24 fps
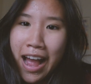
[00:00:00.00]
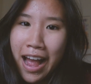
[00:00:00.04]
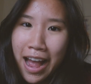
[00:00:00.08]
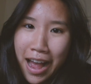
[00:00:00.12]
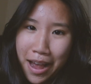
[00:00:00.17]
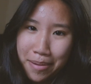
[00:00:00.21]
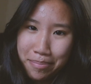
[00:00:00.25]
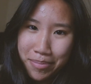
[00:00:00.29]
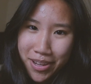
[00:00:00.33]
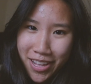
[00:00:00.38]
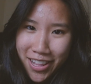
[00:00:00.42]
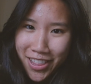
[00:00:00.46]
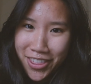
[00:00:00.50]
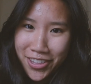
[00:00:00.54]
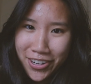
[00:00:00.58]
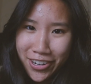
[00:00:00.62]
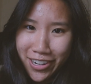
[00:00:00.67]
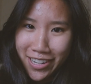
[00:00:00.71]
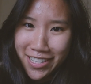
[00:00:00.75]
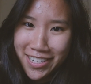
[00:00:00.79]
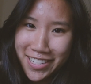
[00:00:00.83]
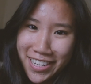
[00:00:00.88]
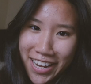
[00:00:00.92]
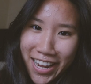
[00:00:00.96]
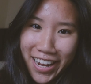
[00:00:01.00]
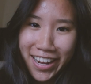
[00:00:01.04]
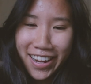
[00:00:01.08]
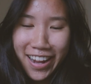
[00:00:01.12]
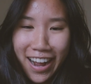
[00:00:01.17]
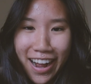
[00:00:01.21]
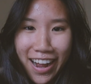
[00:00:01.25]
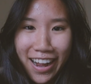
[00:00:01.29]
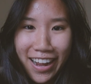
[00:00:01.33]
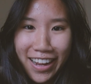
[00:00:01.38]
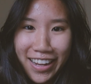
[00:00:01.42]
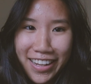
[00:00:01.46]
Happy Thursday,
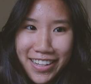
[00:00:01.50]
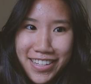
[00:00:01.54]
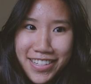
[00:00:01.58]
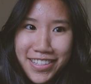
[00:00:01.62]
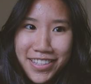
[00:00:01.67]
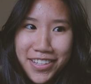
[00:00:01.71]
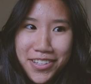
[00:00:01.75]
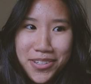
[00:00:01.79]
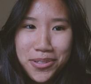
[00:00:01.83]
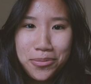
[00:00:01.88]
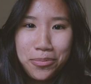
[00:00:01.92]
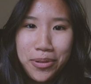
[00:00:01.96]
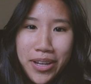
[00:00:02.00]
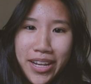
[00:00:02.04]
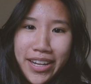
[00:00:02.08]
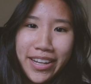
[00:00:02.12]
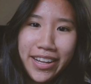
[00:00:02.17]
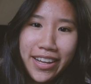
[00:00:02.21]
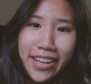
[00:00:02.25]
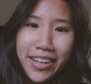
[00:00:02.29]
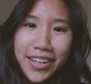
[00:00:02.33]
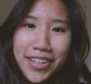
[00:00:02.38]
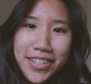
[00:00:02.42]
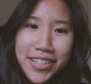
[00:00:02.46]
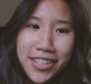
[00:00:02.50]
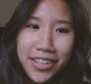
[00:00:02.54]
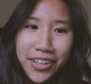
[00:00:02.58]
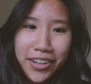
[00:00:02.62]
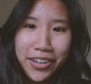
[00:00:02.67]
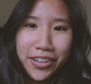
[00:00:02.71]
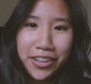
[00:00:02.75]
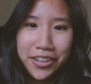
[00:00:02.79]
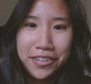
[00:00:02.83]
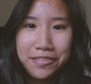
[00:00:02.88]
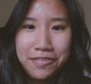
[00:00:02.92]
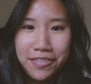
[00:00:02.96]
guys. This week is
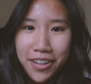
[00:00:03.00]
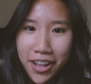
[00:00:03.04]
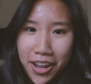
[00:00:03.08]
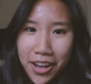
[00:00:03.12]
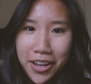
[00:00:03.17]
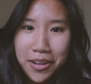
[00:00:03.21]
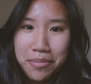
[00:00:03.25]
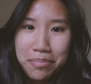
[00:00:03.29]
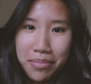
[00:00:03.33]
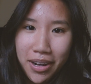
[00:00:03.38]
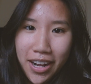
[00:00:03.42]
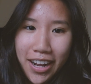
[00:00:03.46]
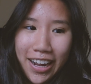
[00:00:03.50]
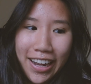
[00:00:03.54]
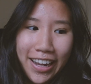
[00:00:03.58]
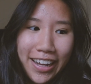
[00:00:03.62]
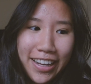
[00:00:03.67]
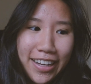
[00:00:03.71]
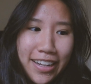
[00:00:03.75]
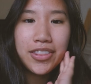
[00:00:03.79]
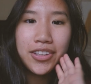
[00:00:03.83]
literally flying by.